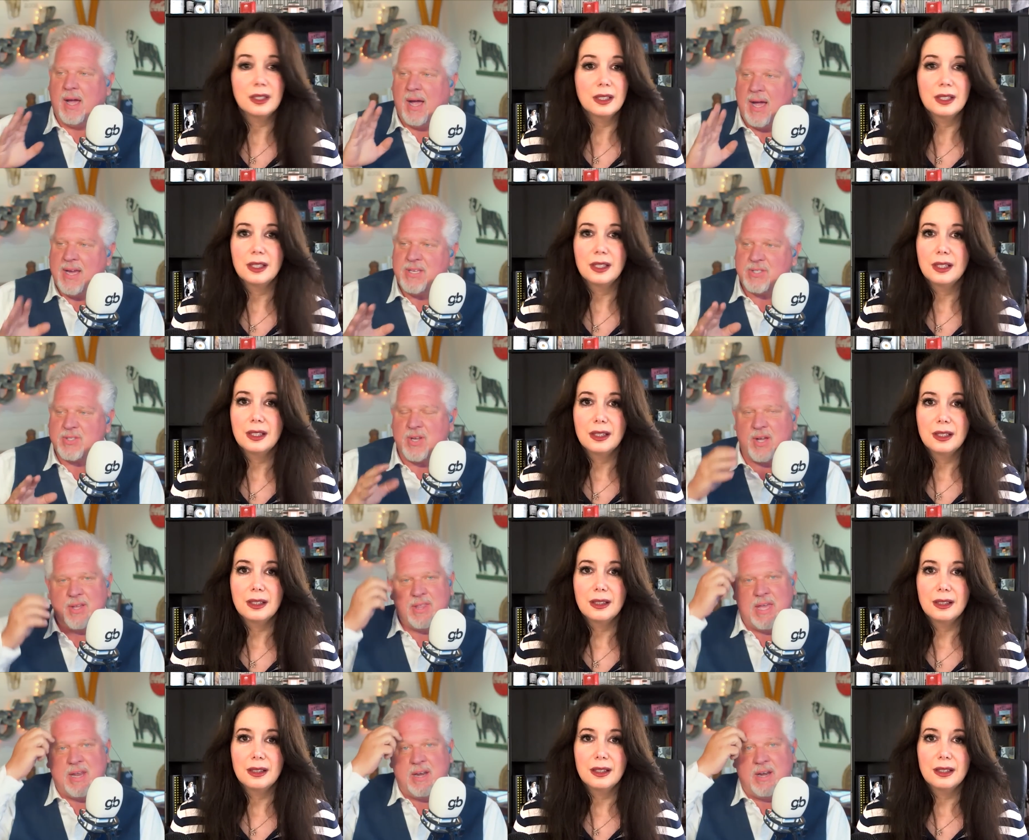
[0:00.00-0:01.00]
Speaker 1: I
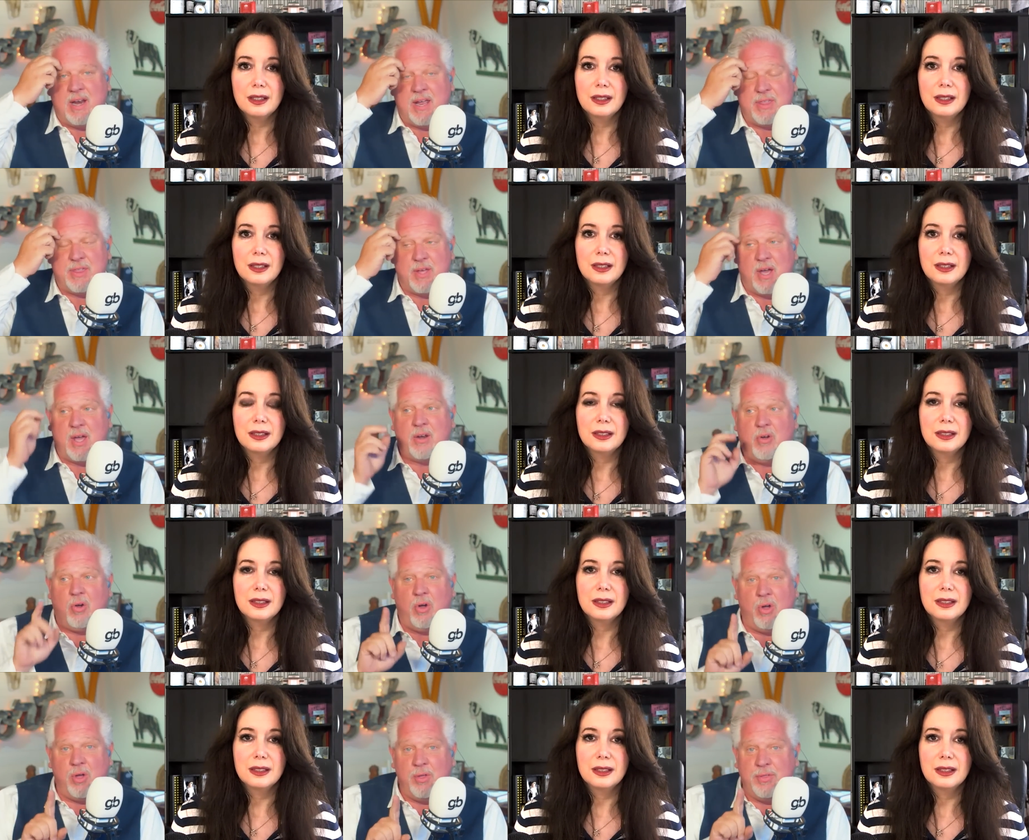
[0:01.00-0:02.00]
saw that and I thought,
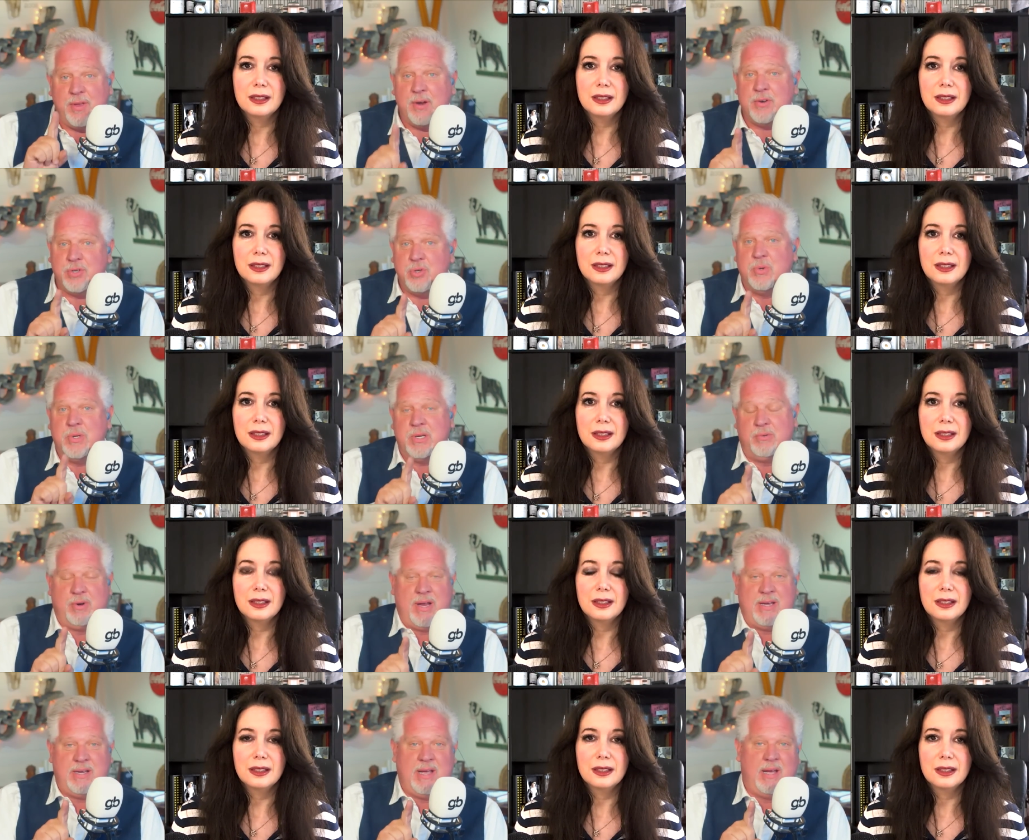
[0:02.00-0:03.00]
all they're doing
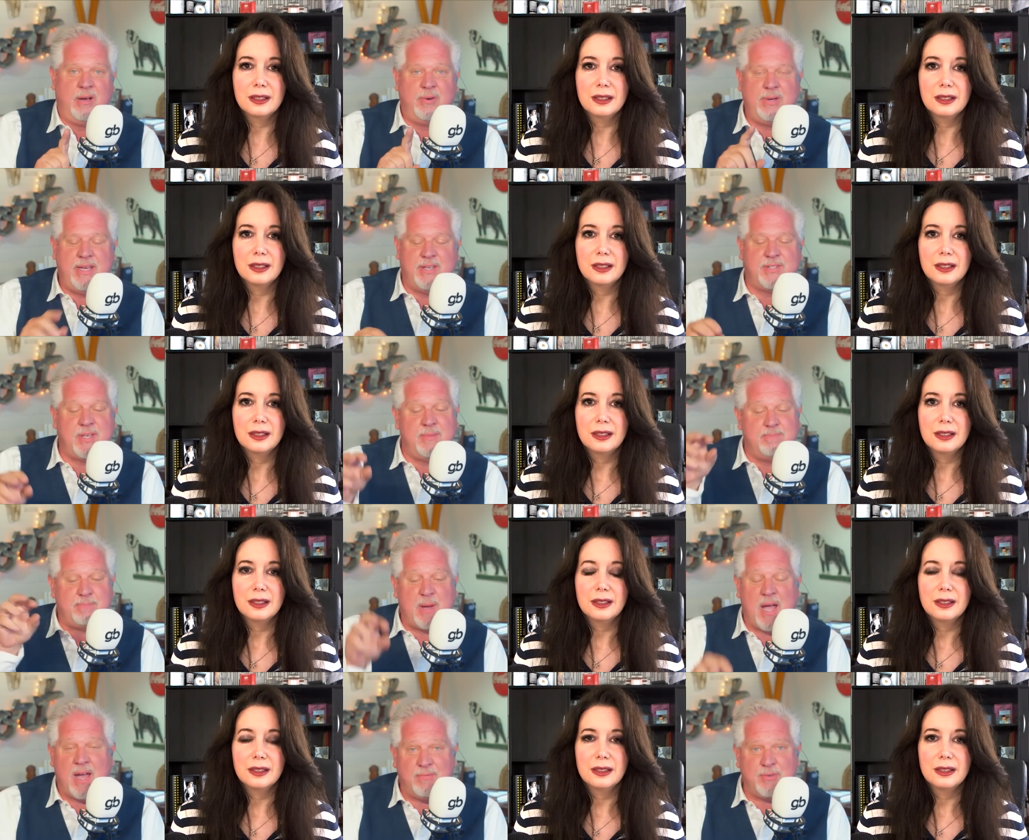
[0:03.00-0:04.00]
right now is
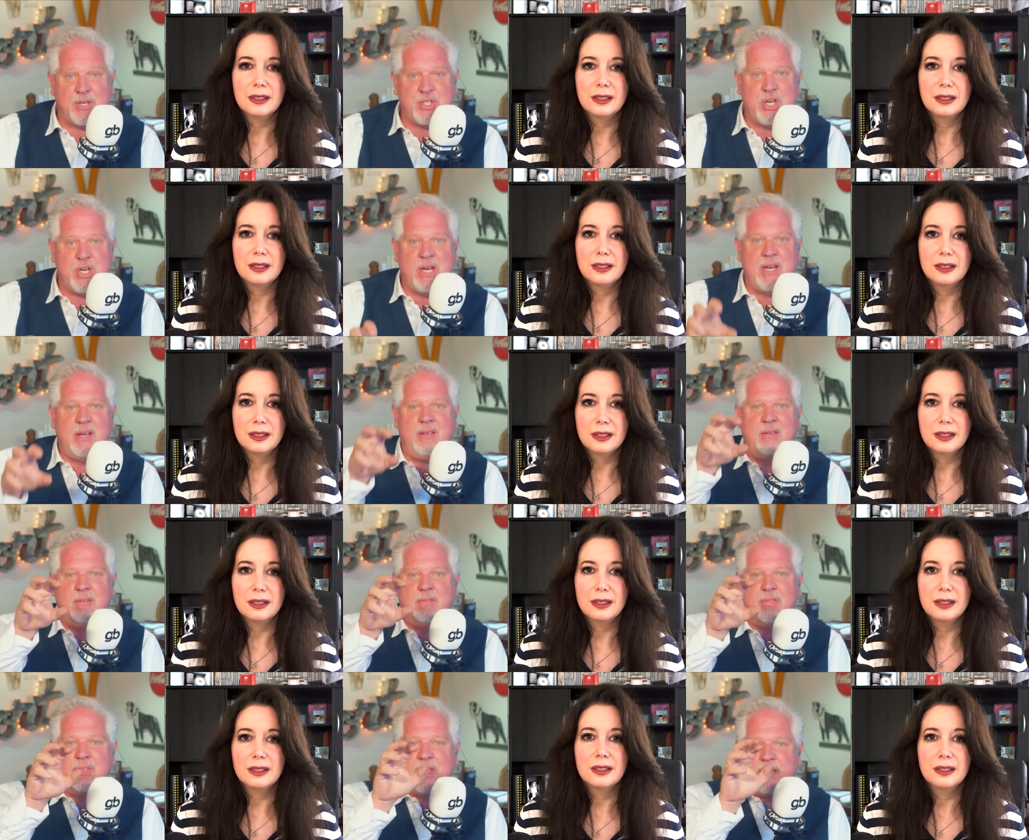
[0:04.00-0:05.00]
impoverishing
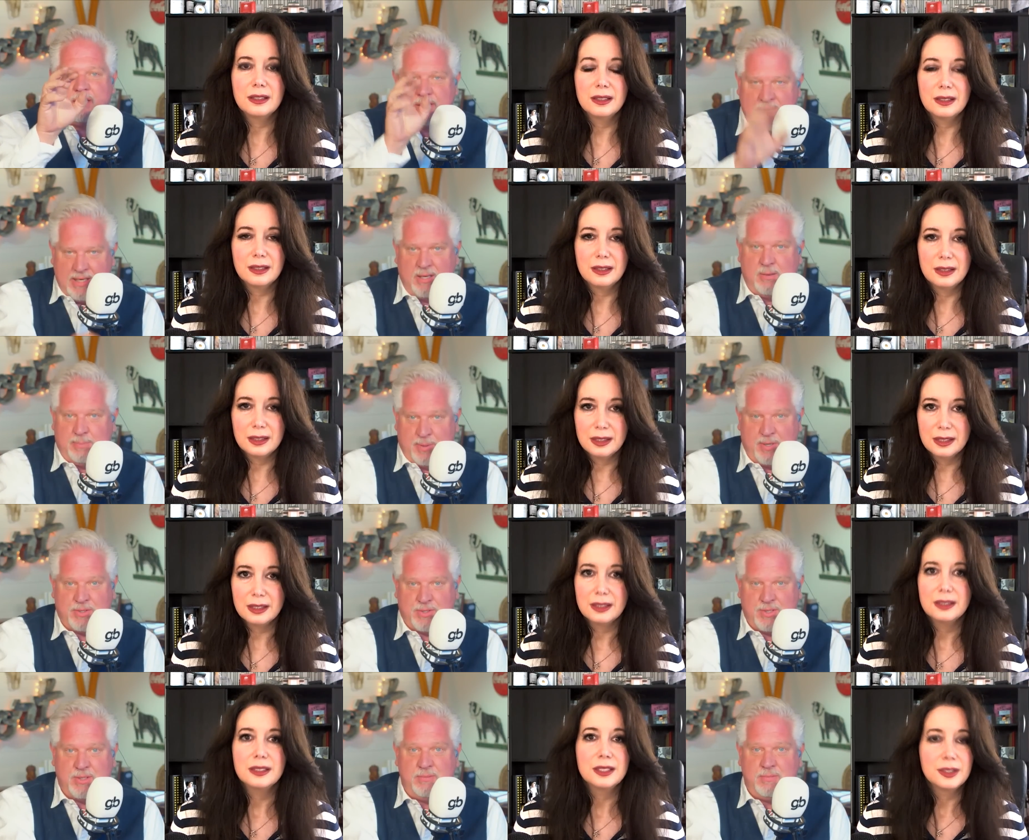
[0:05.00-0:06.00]
the little
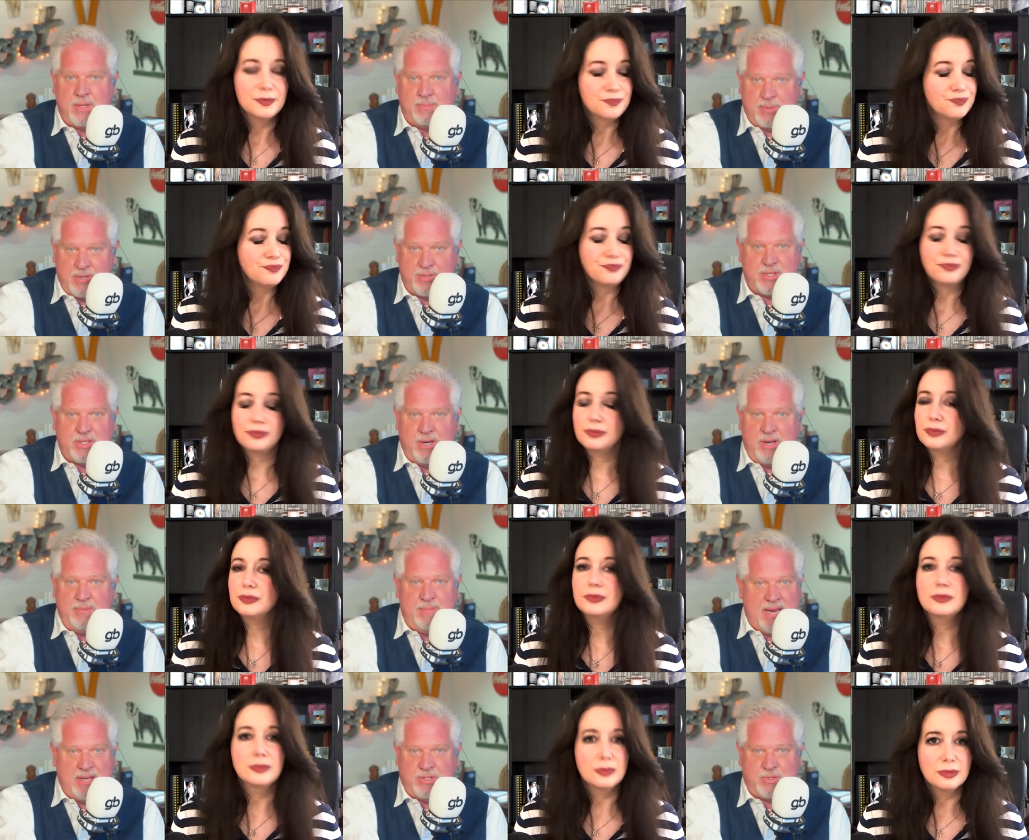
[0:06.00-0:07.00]
person, the person
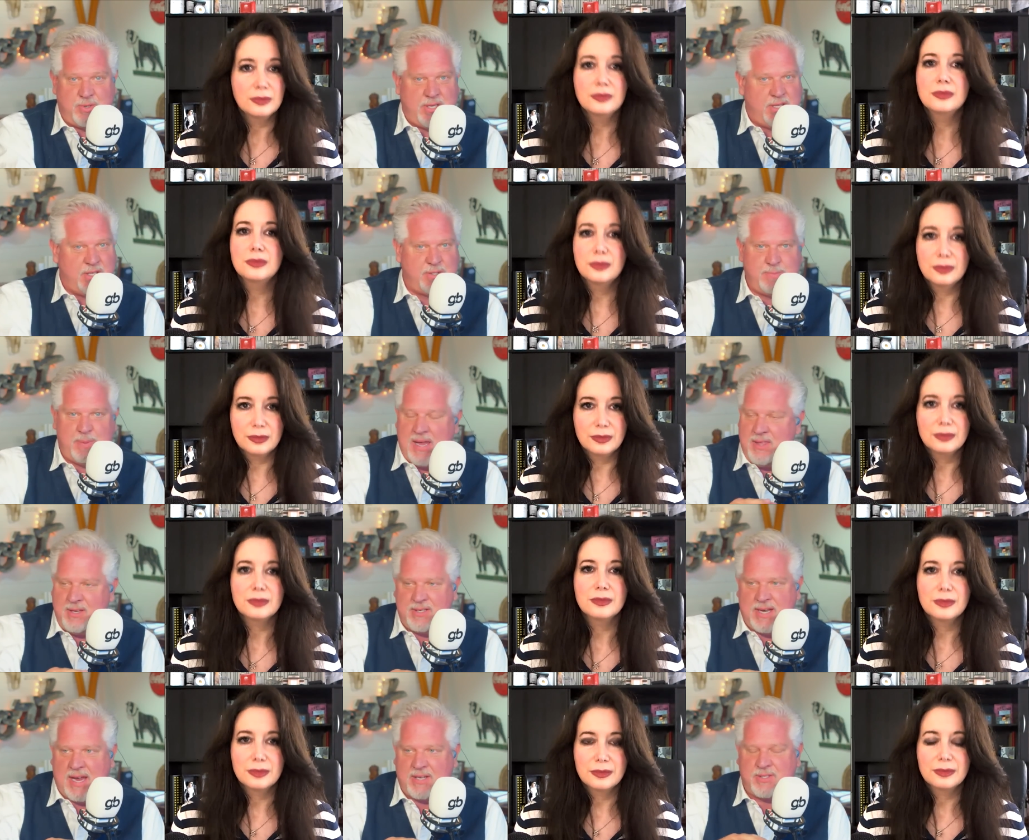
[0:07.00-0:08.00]
on Main Street that's paying
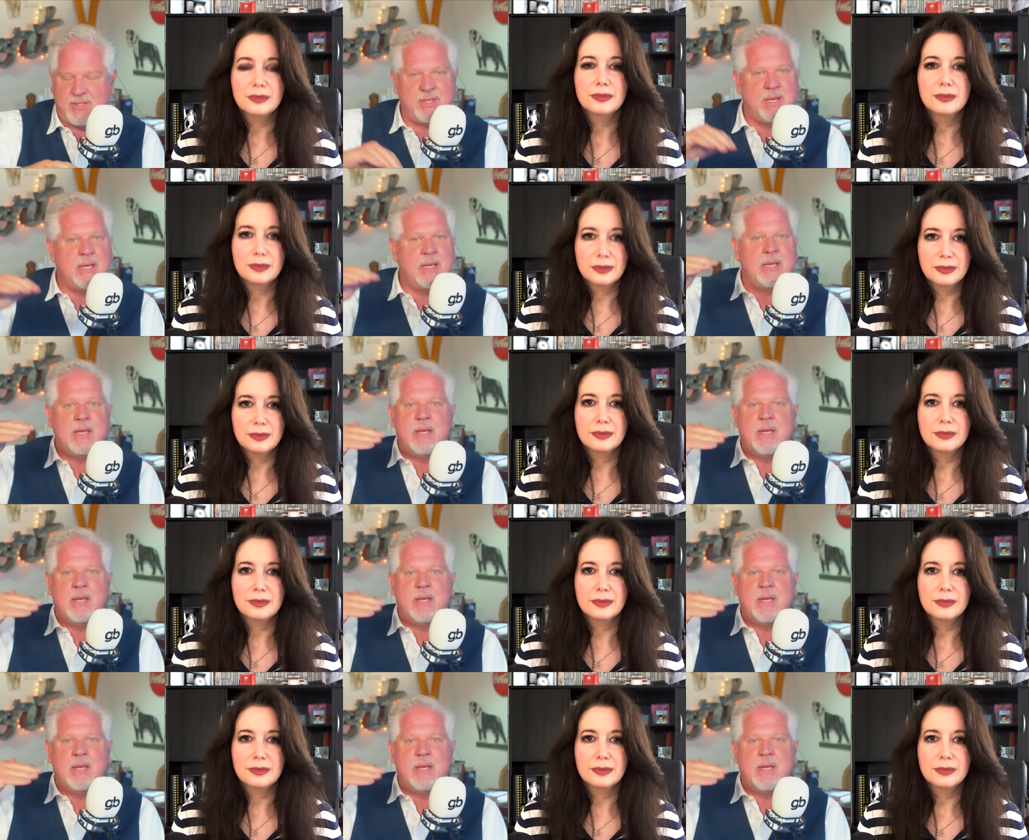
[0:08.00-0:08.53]
the taxes.